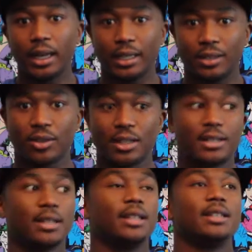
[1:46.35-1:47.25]
And
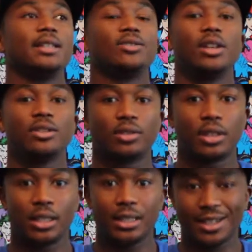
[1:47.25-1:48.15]
he's got his other
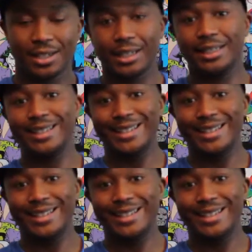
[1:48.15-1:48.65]
international